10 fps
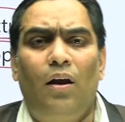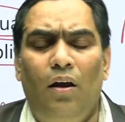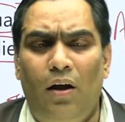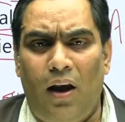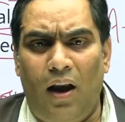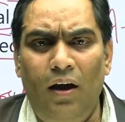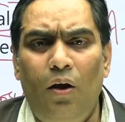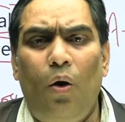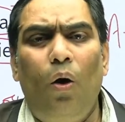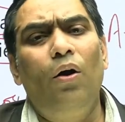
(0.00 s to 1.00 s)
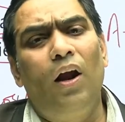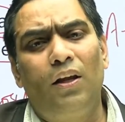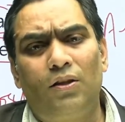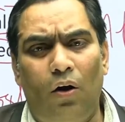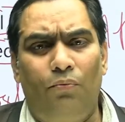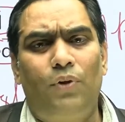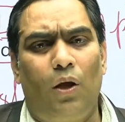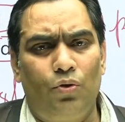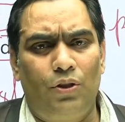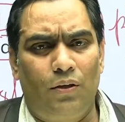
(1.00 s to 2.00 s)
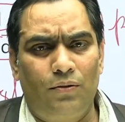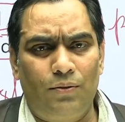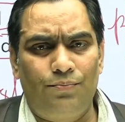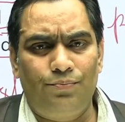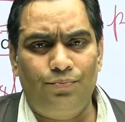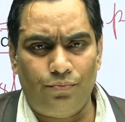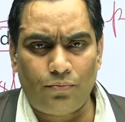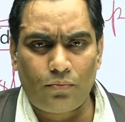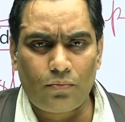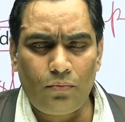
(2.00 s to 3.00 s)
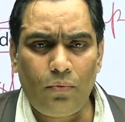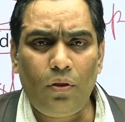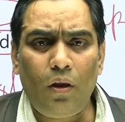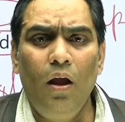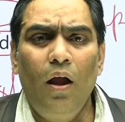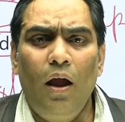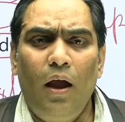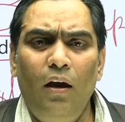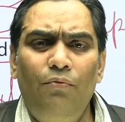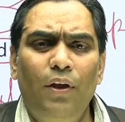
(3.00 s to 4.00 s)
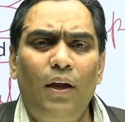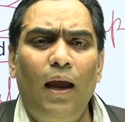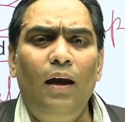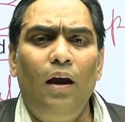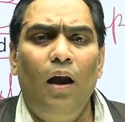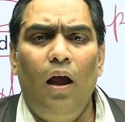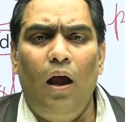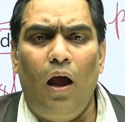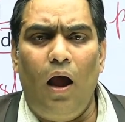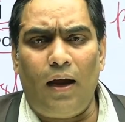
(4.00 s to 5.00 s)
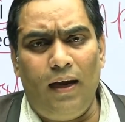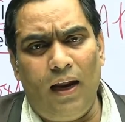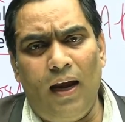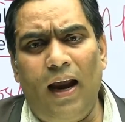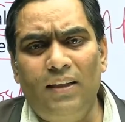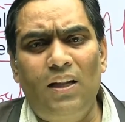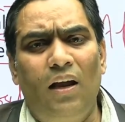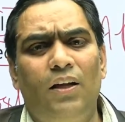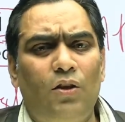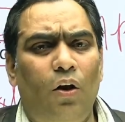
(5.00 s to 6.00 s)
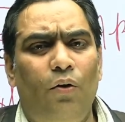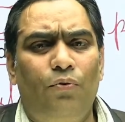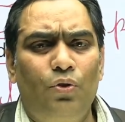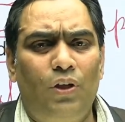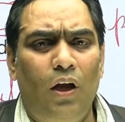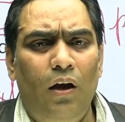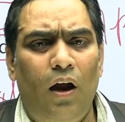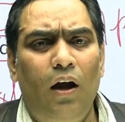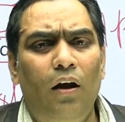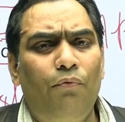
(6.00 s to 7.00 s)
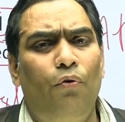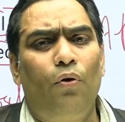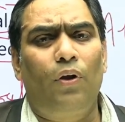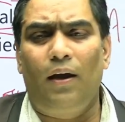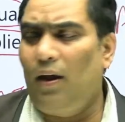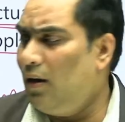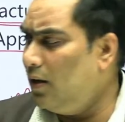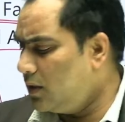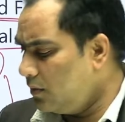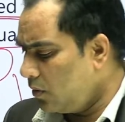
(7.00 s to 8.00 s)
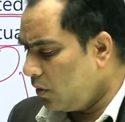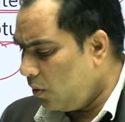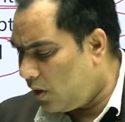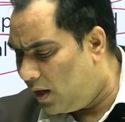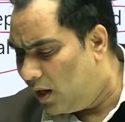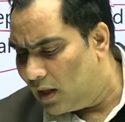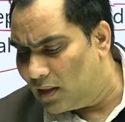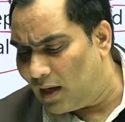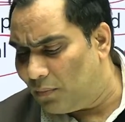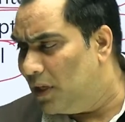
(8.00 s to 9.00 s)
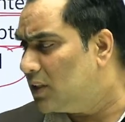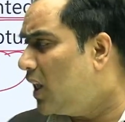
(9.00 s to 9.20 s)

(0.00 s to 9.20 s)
trend or nature of the questions, and we can categorize the nature of question under 4 categories. Okay, that means the